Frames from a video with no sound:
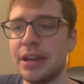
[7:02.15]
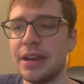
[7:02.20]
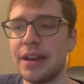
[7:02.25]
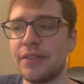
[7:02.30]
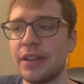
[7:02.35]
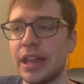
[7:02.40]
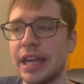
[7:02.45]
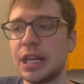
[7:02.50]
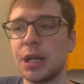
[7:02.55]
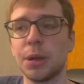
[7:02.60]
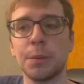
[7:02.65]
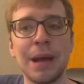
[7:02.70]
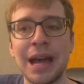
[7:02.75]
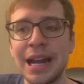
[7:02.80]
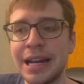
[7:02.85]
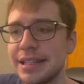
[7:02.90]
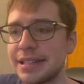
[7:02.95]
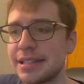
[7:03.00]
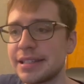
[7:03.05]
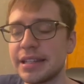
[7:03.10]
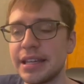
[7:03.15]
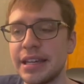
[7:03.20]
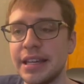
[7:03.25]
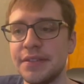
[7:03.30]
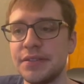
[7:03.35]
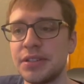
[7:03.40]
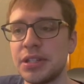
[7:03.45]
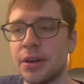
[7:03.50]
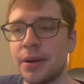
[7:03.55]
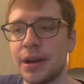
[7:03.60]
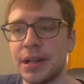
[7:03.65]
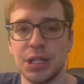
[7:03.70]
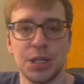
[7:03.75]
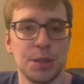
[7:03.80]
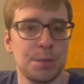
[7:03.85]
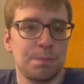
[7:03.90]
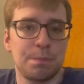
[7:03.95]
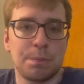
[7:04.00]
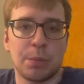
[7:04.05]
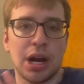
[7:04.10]
You have like your penny sleeves. I
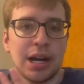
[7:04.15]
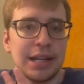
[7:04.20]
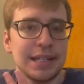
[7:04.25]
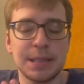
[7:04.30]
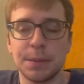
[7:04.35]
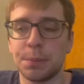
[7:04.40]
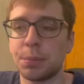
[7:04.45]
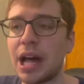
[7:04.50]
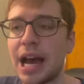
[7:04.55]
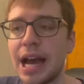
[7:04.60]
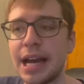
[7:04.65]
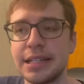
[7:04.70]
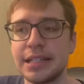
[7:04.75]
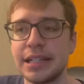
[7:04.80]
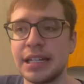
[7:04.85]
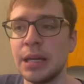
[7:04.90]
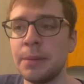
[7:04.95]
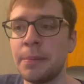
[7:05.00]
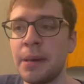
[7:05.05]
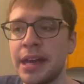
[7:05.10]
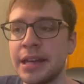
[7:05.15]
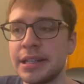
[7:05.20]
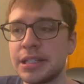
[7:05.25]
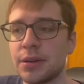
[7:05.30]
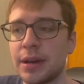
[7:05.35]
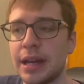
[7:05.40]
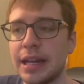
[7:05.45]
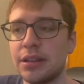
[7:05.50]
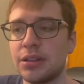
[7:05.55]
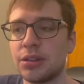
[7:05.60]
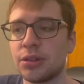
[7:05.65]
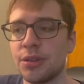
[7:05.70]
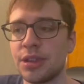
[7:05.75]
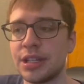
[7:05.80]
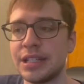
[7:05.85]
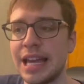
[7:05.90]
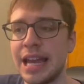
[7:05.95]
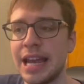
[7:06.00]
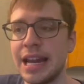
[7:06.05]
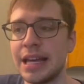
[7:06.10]
just bought supplies on eBay, so I'd throw the
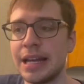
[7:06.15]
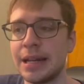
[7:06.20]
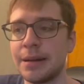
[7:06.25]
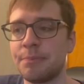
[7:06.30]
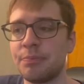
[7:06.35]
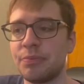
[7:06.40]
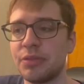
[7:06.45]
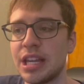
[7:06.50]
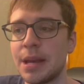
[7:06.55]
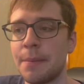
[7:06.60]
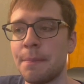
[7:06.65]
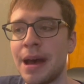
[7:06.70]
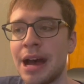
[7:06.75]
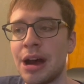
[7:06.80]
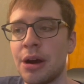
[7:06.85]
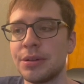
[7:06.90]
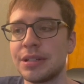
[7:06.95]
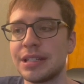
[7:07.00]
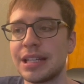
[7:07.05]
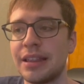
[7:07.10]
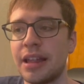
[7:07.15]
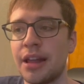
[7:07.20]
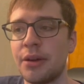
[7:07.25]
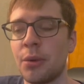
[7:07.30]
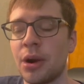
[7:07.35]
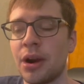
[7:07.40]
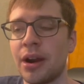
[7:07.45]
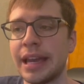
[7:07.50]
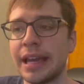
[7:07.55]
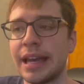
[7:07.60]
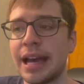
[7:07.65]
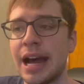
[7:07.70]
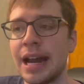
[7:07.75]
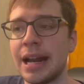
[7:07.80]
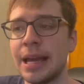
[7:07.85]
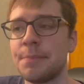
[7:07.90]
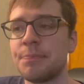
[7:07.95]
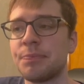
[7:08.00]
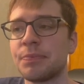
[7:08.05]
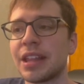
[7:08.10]
date in, the amount, and then where I got
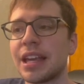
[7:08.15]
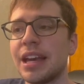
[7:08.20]
it.